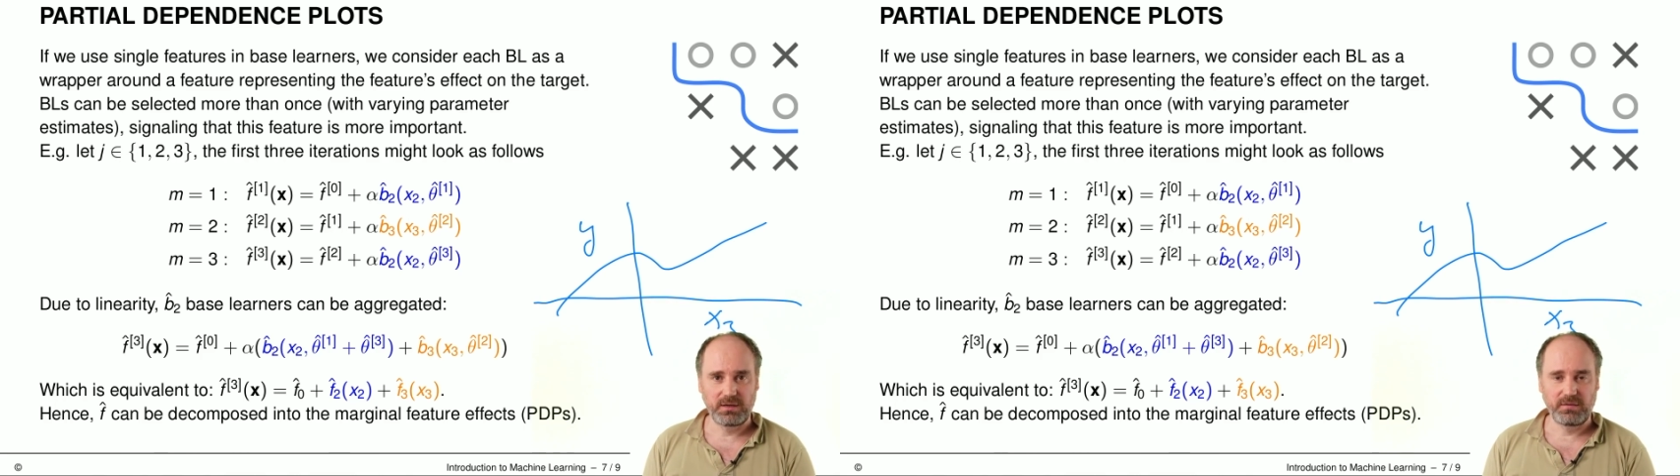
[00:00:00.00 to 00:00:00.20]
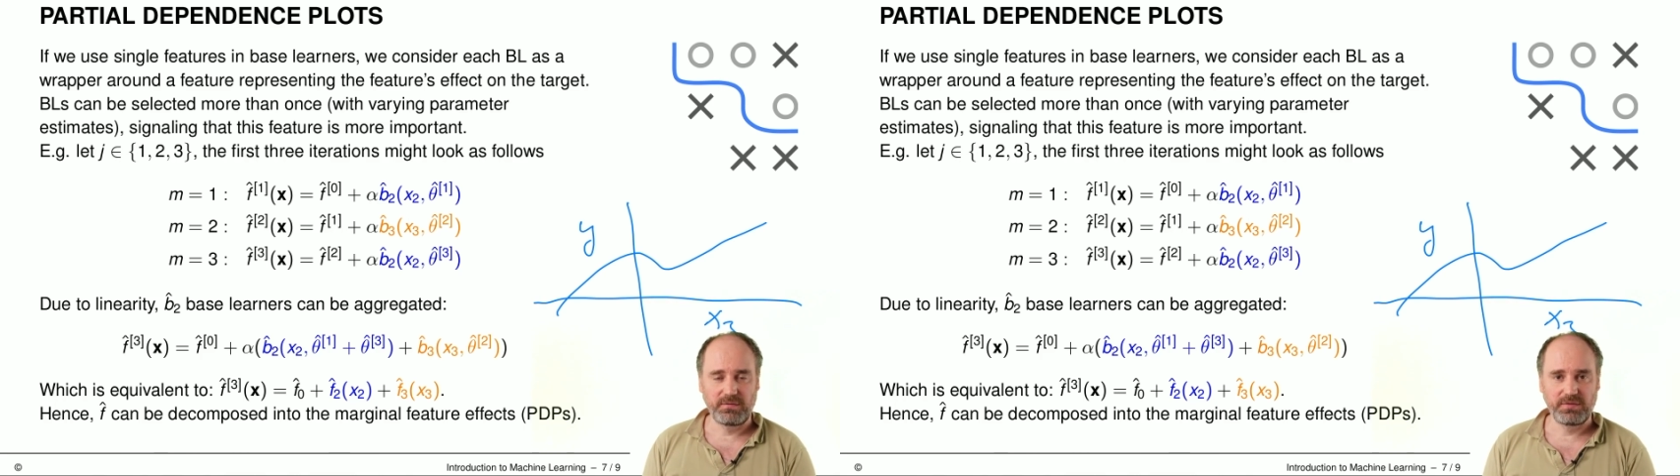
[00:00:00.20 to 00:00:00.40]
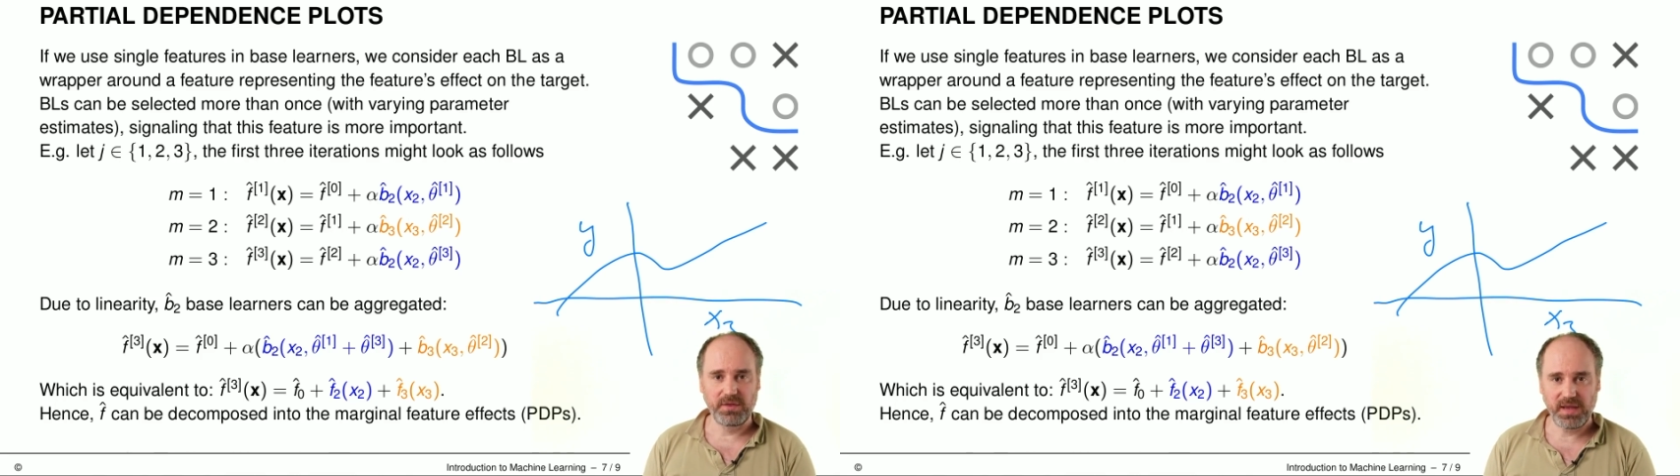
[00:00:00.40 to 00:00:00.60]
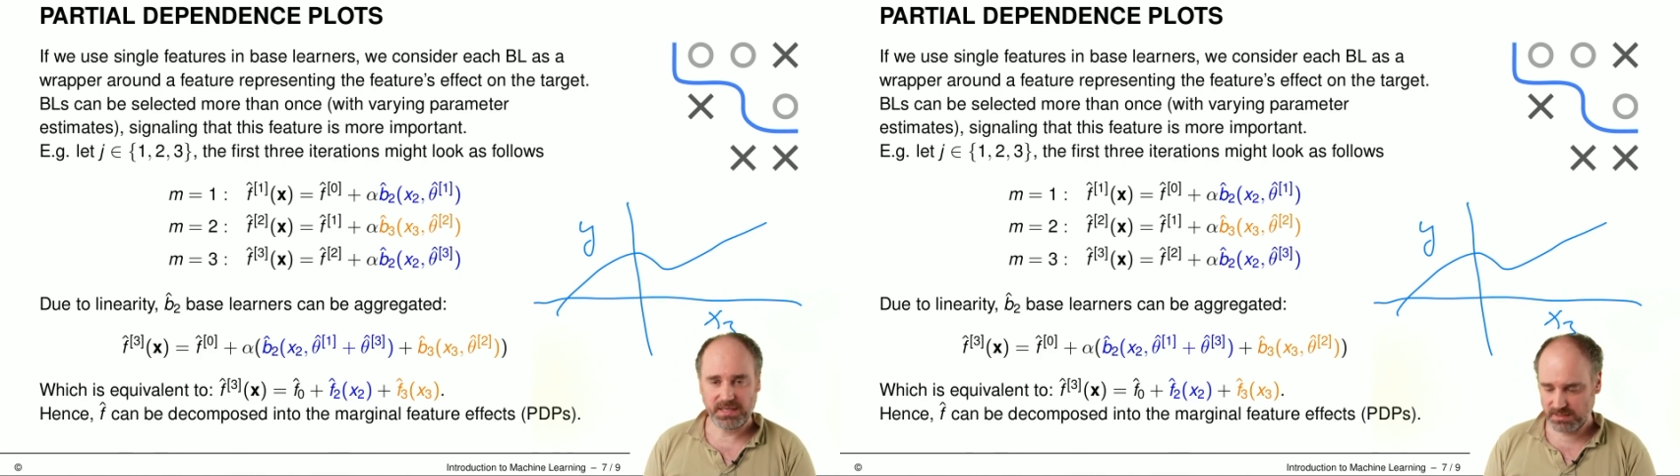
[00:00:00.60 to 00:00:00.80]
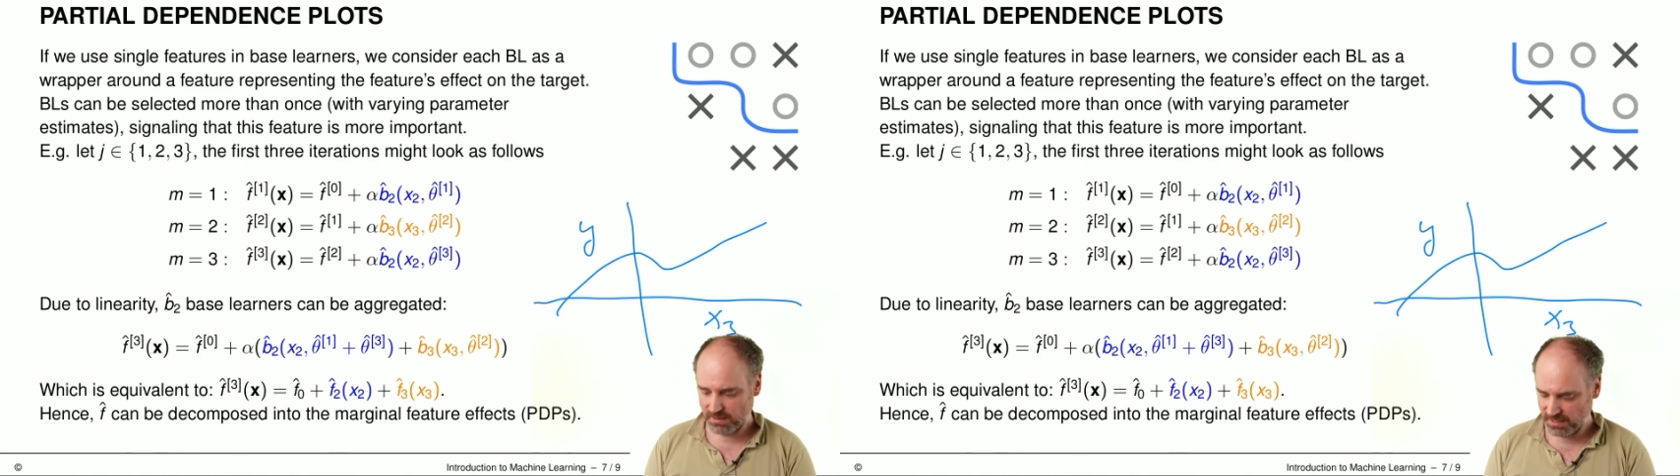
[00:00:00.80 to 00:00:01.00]
The nice
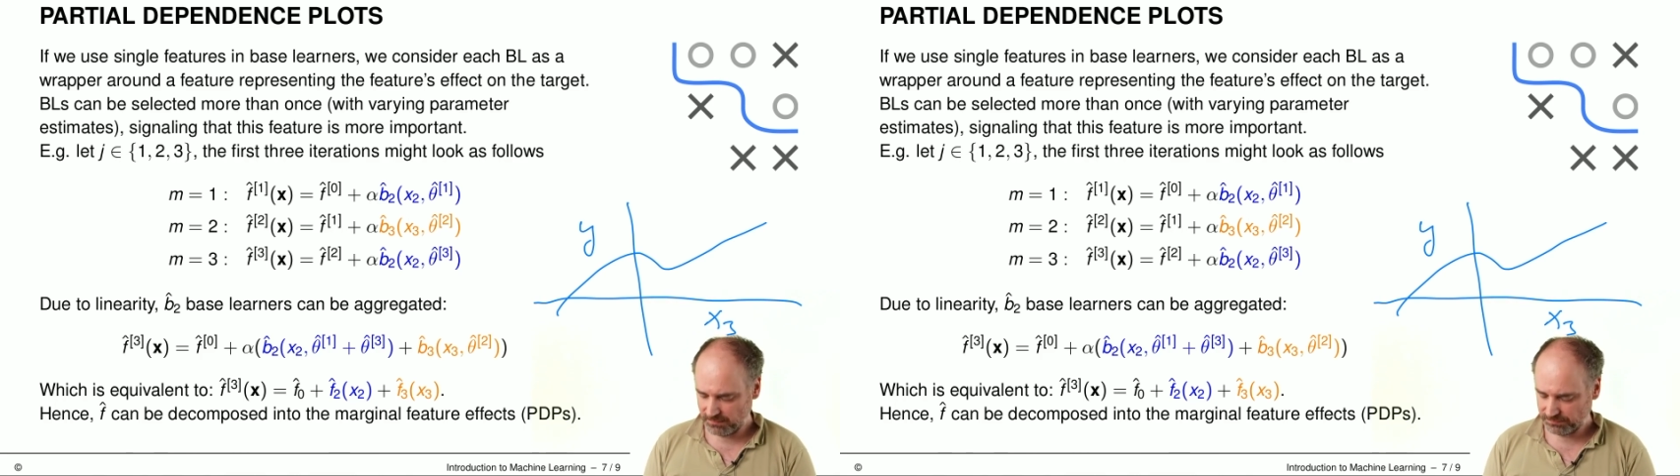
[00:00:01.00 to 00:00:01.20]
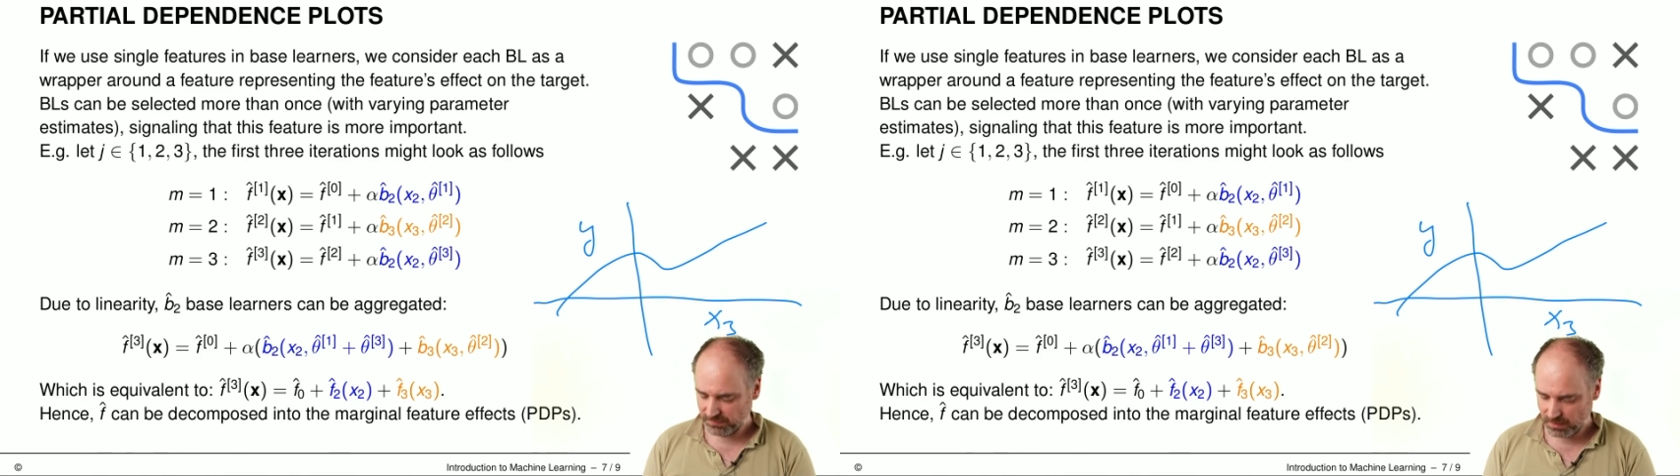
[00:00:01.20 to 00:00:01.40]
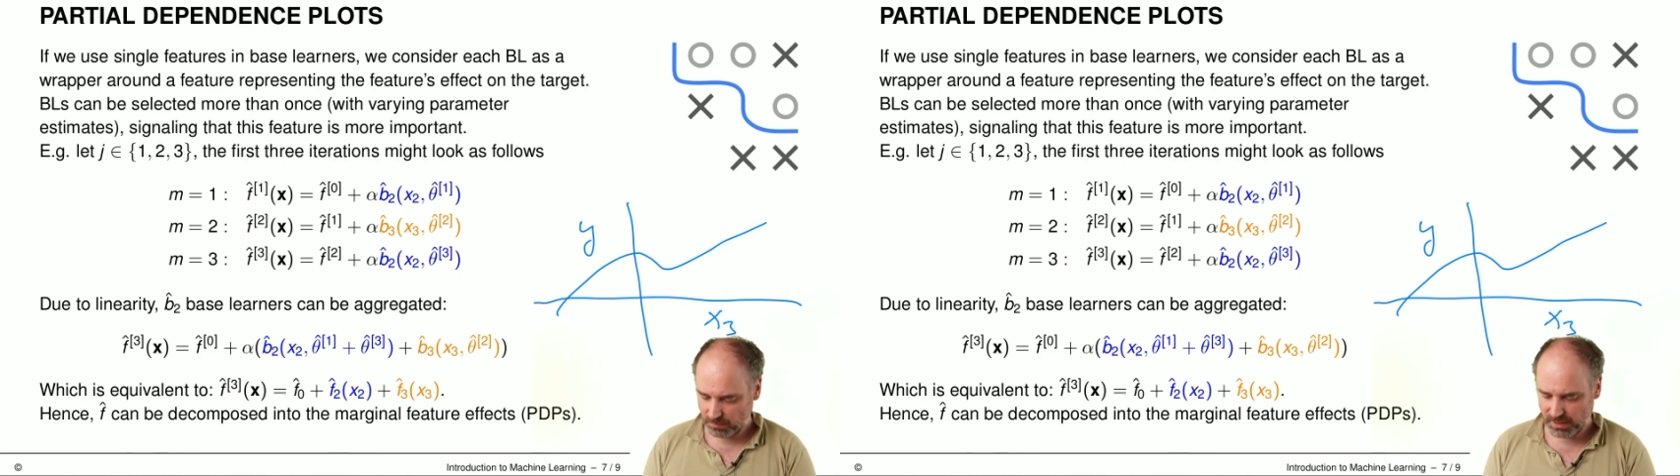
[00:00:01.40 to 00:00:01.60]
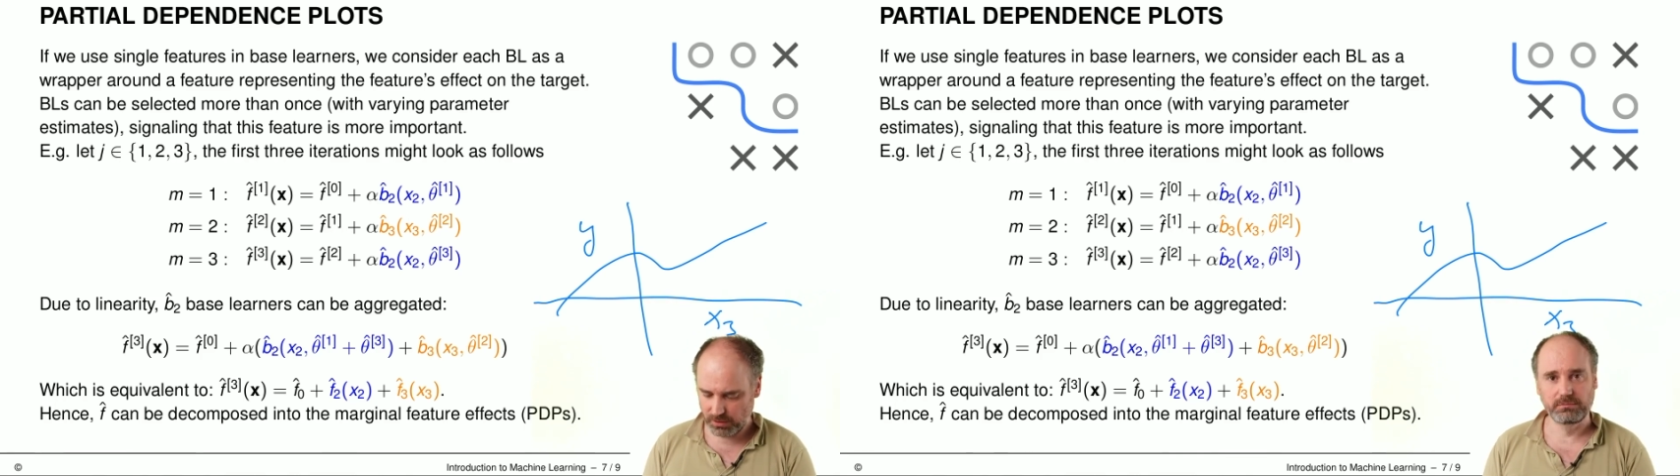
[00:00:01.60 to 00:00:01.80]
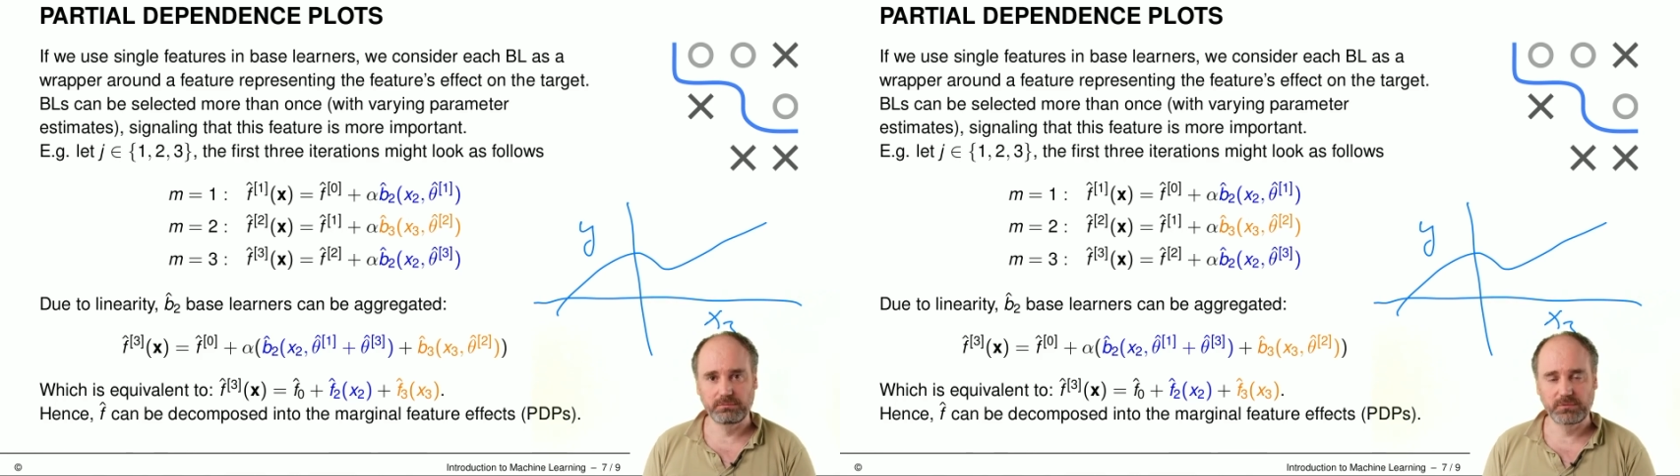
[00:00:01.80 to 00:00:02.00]
thing about